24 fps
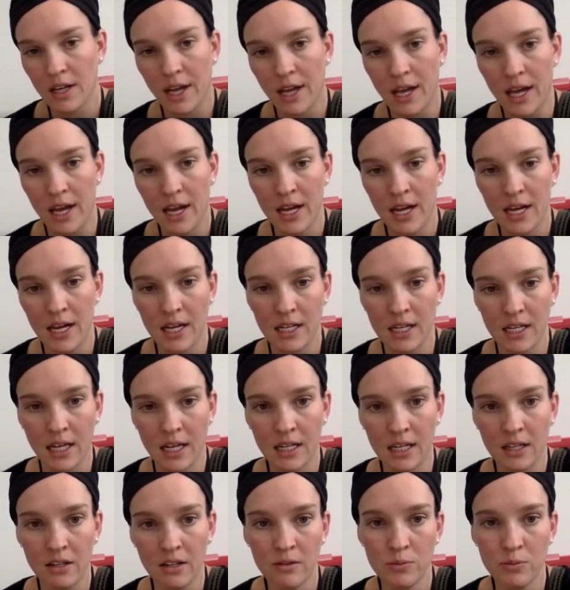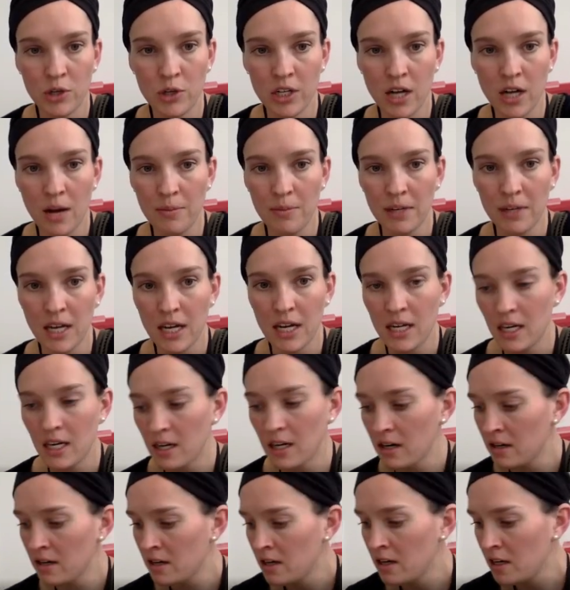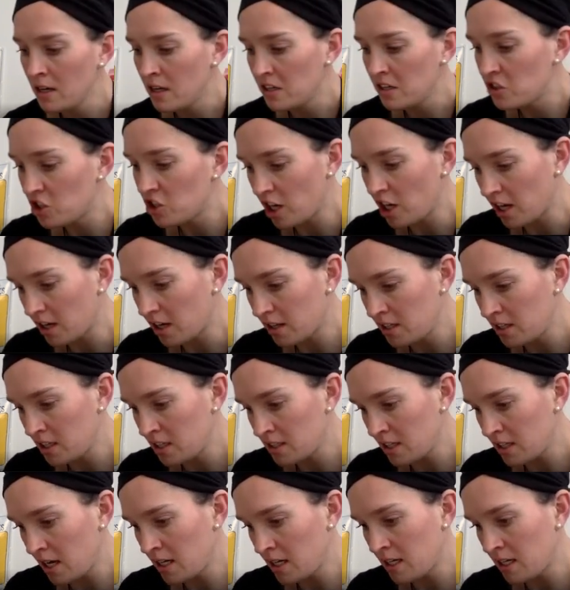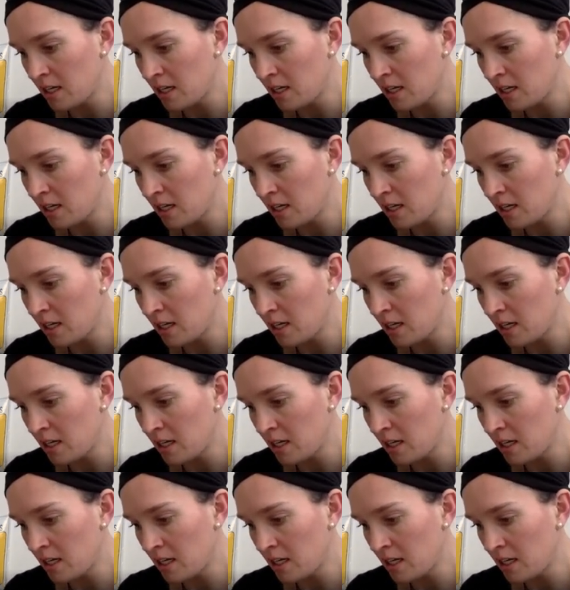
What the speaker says: Hey, getting a little more complicated here. Check on the inside.